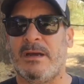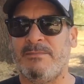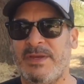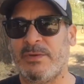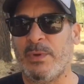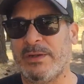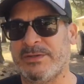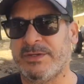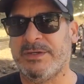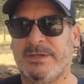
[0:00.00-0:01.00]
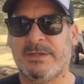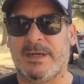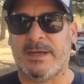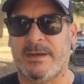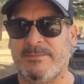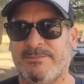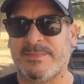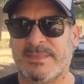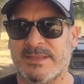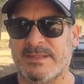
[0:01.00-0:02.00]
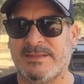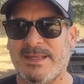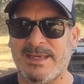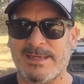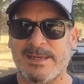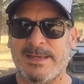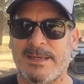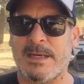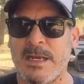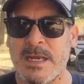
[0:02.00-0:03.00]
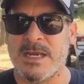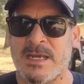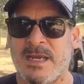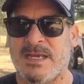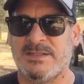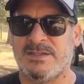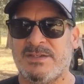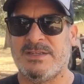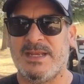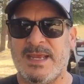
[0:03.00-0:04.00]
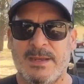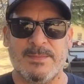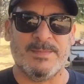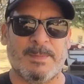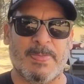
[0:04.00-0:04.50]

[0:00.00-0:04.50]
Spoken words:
MIG welder. Lincoln is a good name,